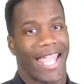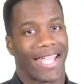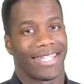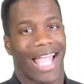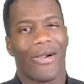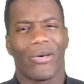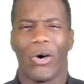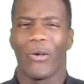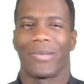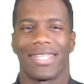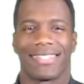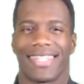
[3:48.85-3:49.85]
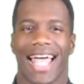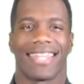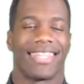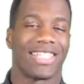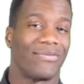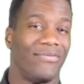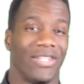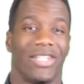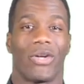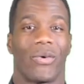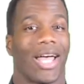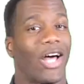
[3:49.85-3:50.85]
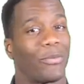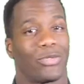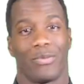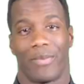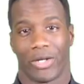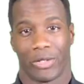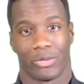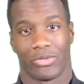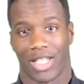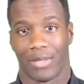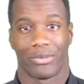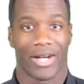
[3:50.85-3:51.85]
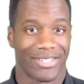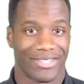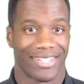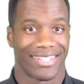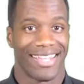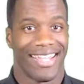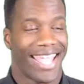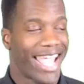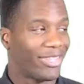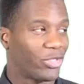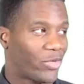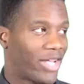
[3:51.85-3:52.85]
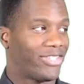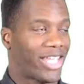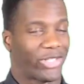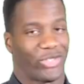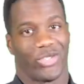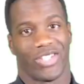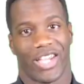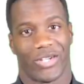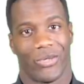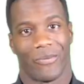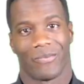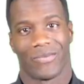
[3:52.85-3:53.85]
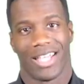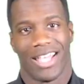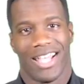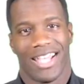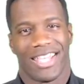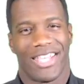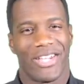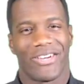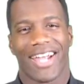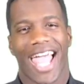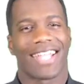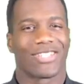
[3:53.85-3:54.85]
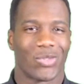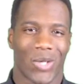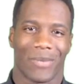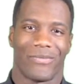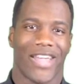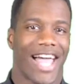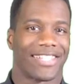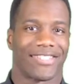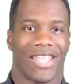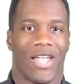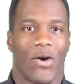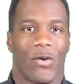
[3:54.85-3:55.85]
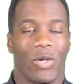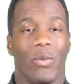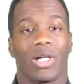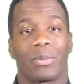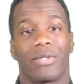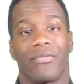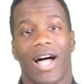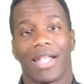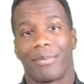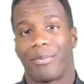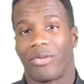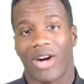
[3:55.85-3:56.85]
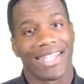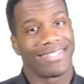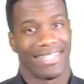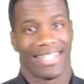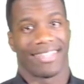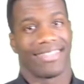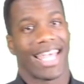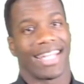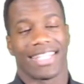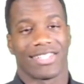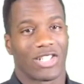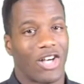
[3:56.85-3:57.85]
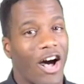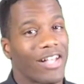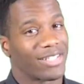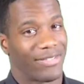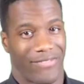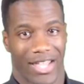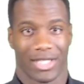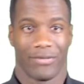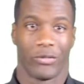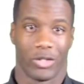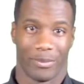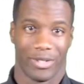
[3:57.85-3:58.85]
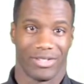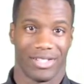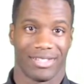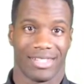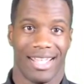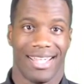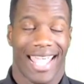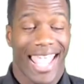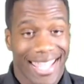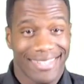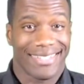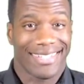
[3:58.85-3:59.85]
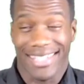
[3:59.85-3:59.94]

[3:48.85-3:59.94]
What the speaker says: and our hope is that this video helped you better understand pricing and the transaction cycle. Here at SwipeFast, we want to provide pricing that is cost-effective for your business and